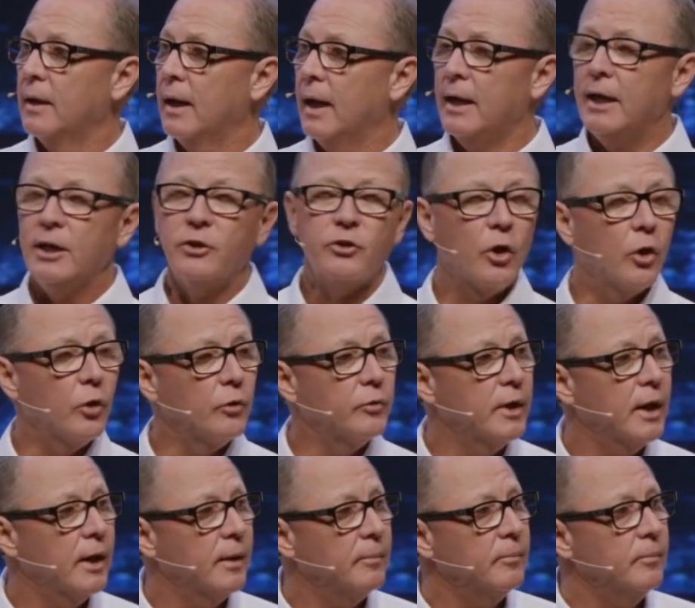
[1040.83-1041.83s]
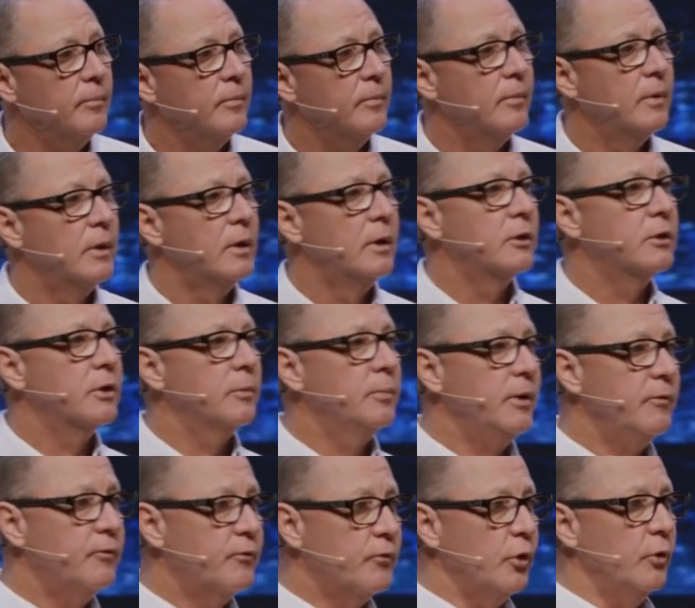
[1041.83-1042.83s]
and he told them to
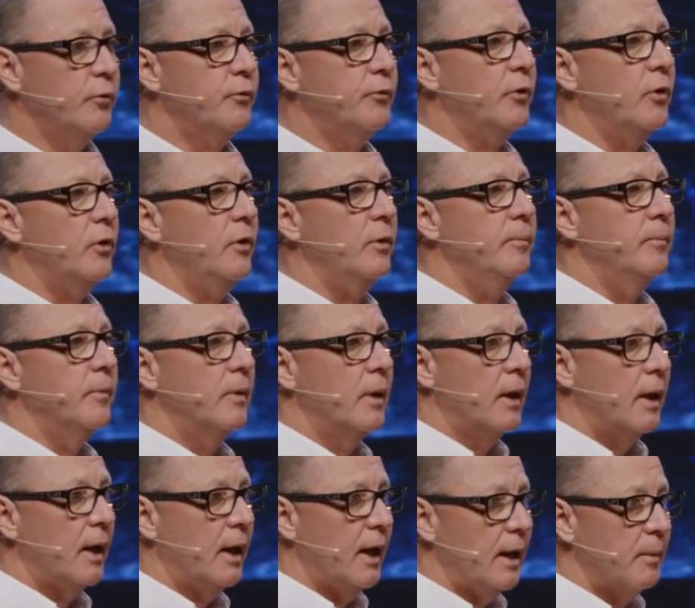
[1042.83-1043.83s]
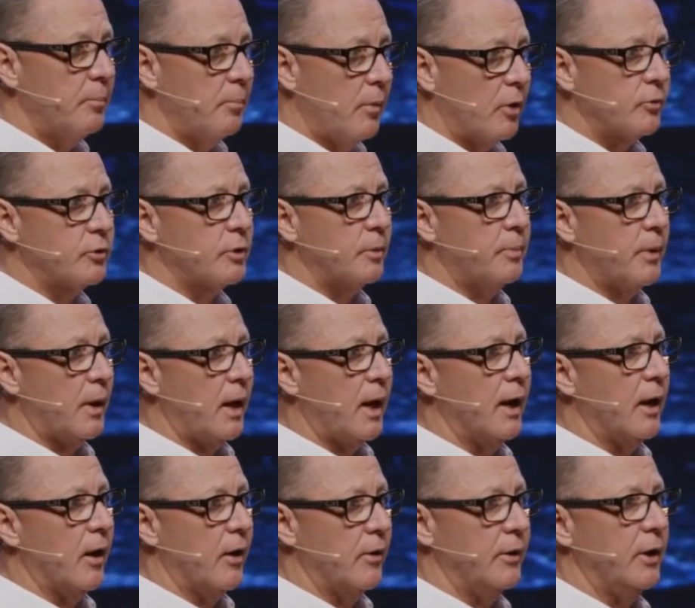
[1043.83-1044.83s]
be fruitful and
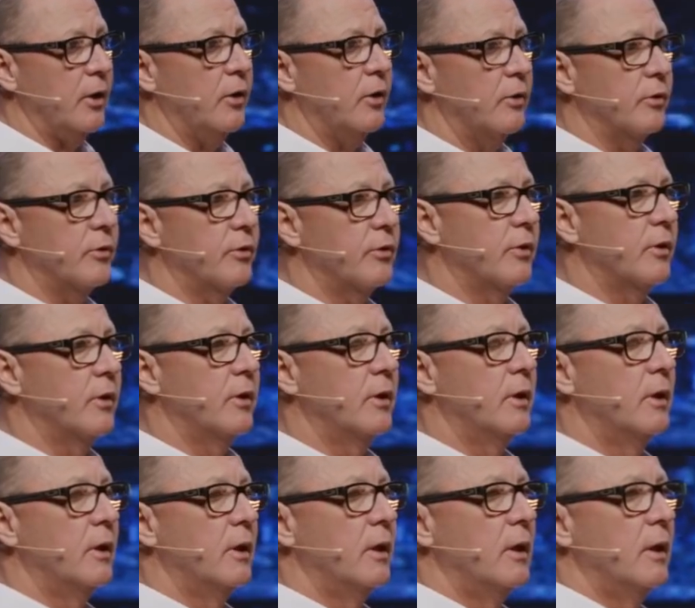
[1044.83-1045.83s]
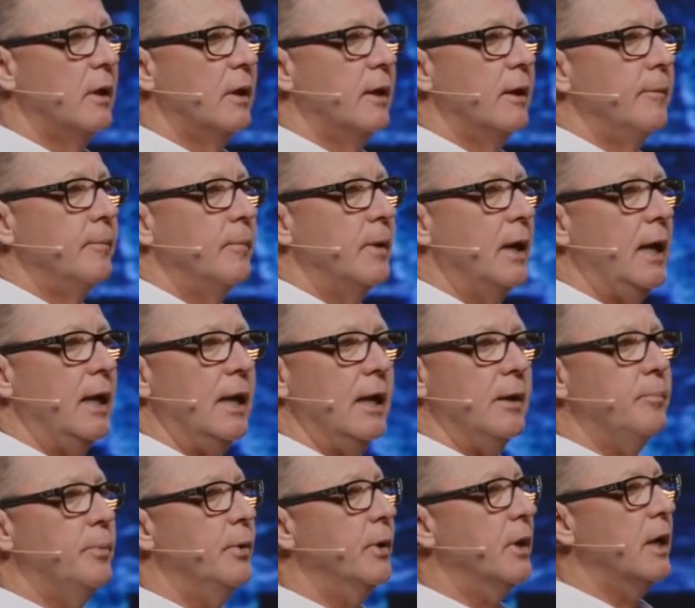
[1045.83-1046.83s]
multiply on the earth. He
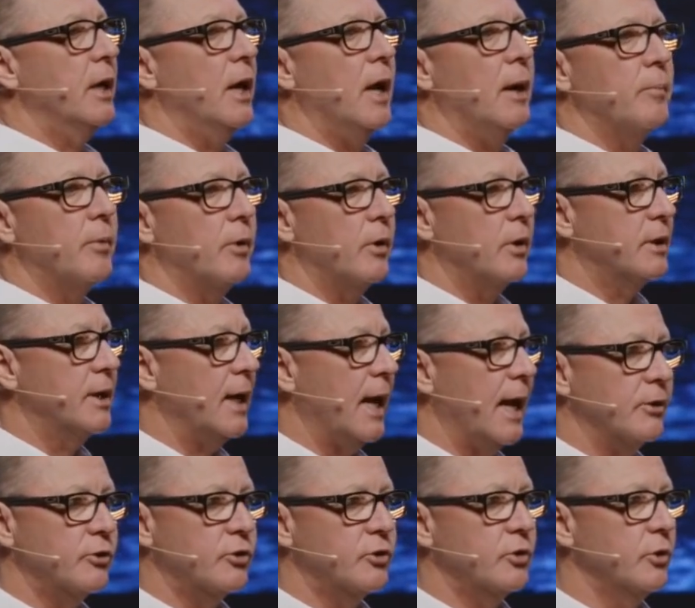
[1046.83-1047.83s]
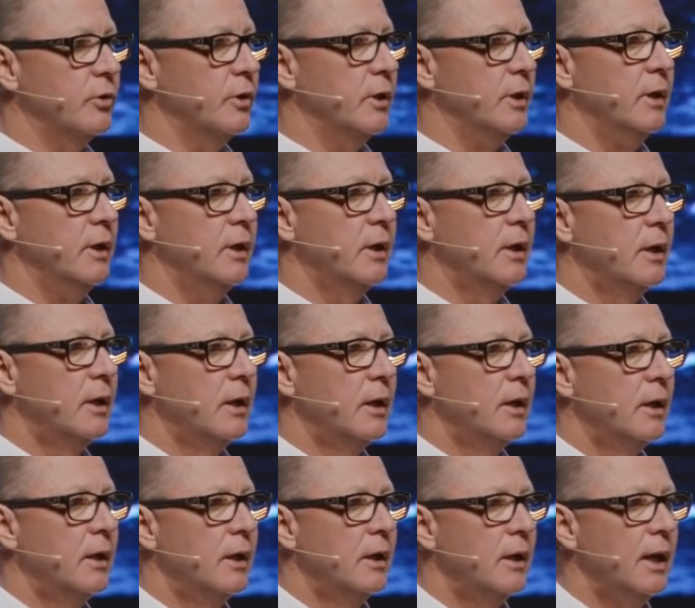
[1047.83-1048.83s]
didn't put a number attached to it.
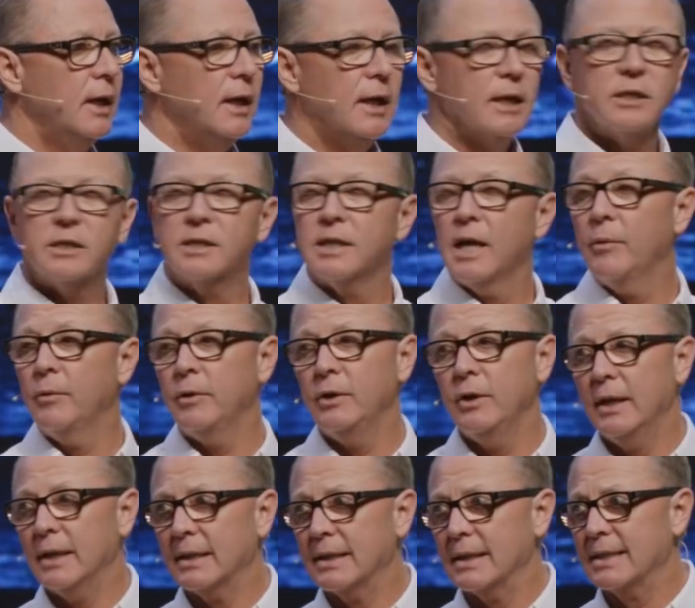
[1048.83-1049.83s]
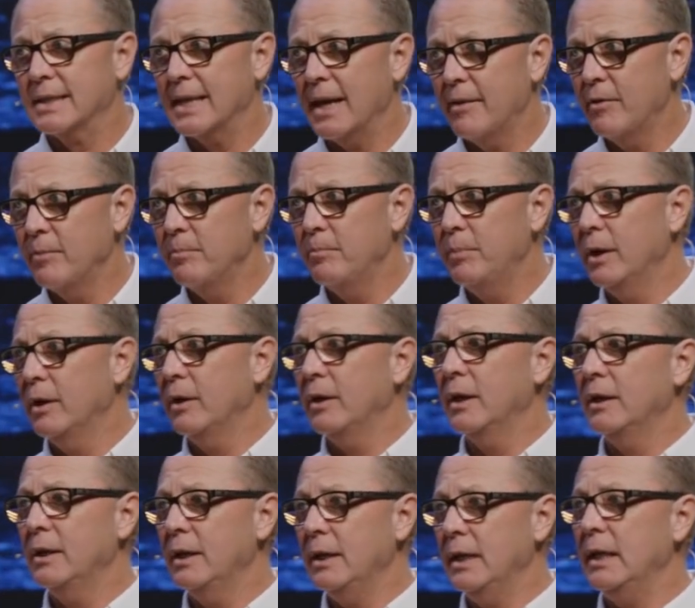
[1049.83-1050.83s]
He didn't say when you get to 7
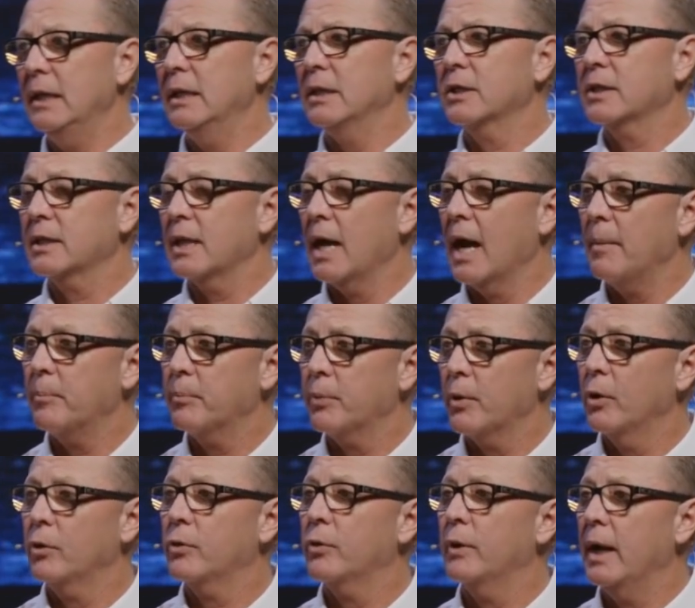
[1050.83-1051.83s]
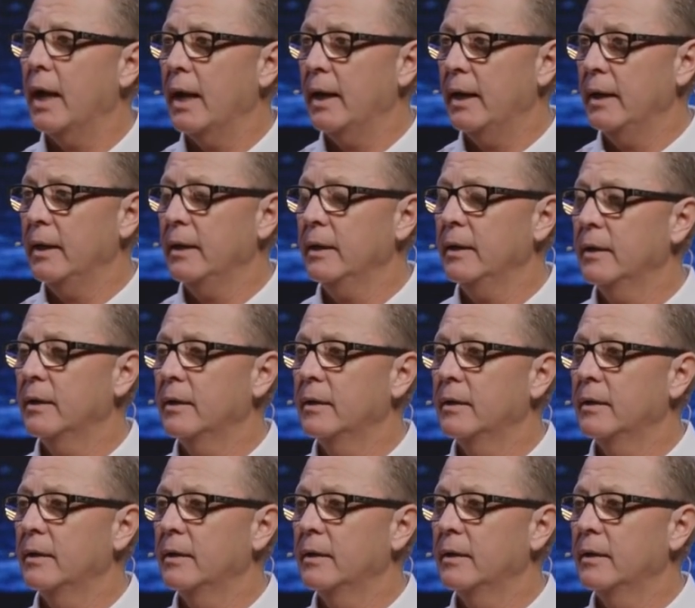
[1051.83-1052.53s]
billion, you need to stop procreating.